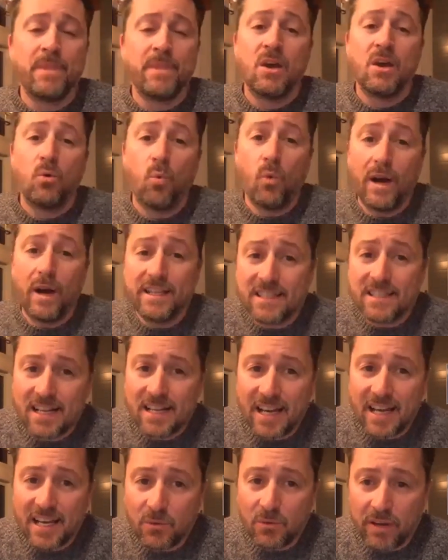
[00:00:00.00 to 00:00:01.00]
Wednesday
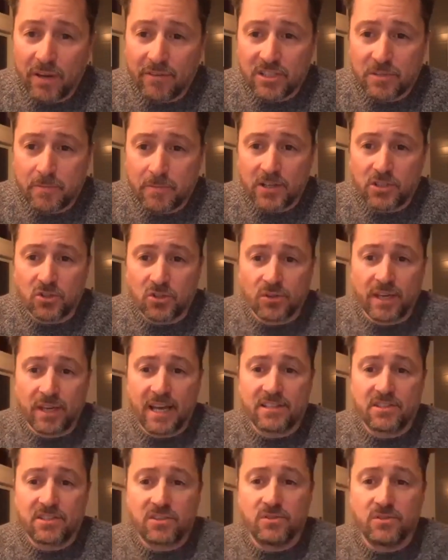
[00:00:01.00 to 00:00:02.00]
night, we have a special
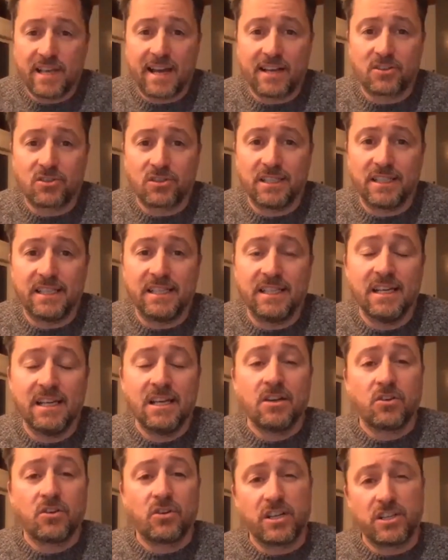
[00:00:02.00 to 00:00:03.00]
guest who's actually
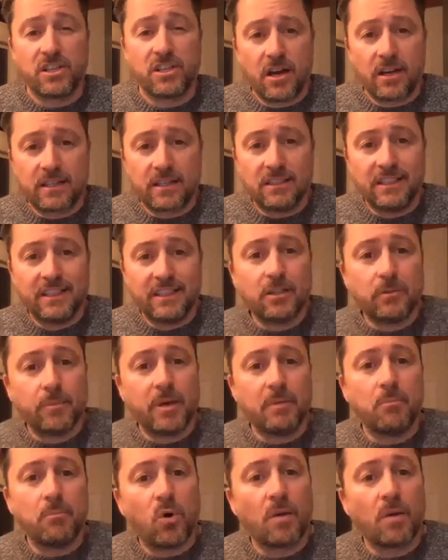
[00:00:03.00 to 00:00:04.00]
going to talk a little bit
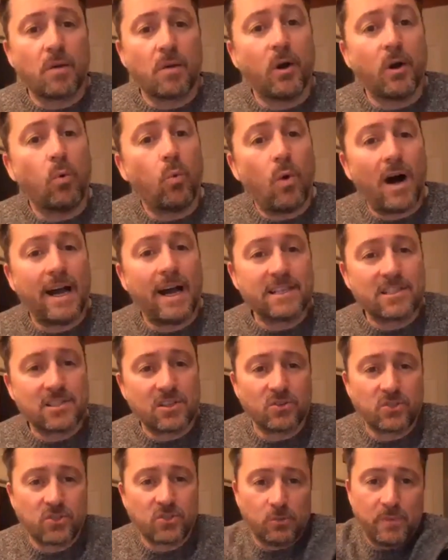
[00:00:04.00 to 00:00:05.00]
more about why
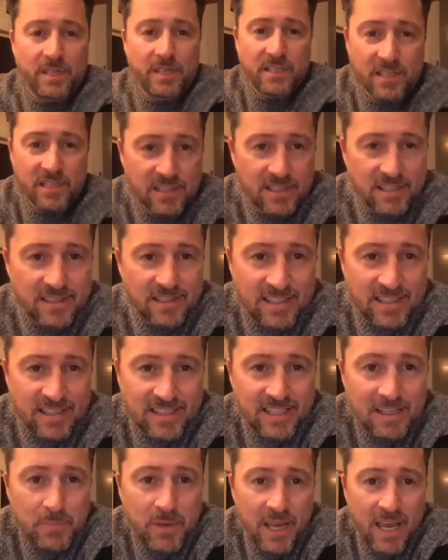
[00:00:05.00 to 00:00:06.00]
social business. It's a
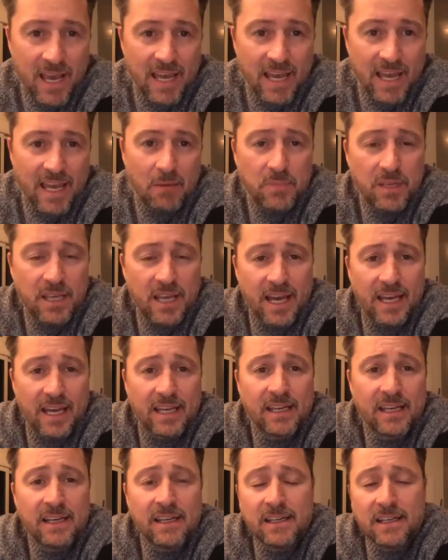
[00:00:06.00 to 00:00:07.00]
CPA, MBA,
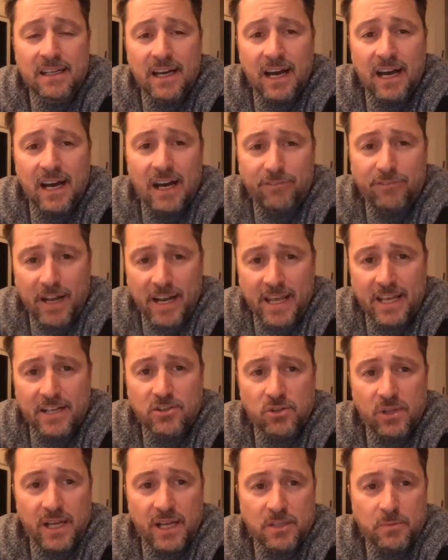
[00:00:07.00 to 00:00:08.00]

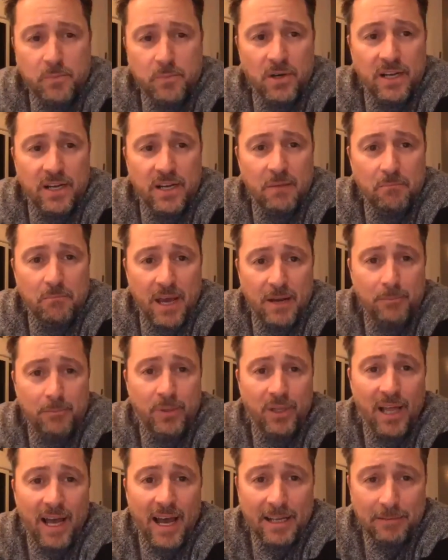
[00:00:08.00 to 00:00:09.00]
financial expert named Ben
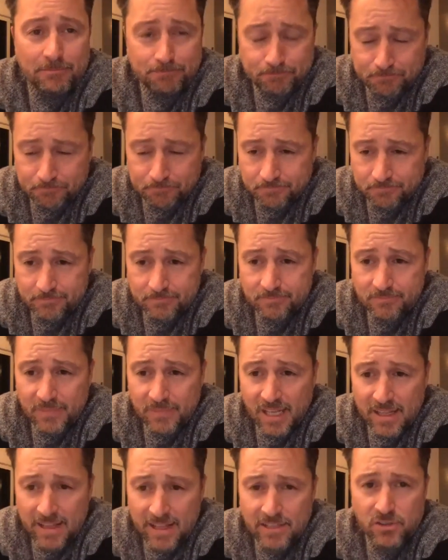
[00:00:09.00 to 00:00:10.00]
Platt.
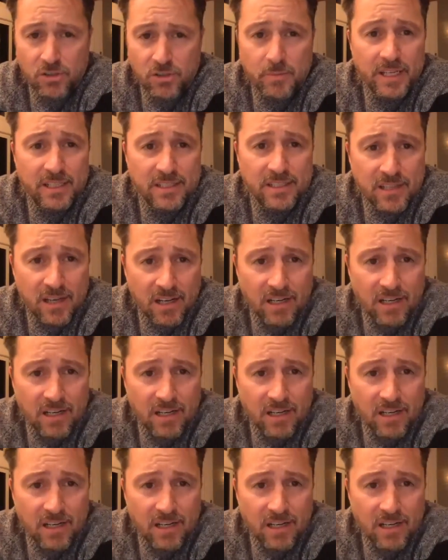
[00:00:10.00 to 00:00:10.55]
That's going to be a ton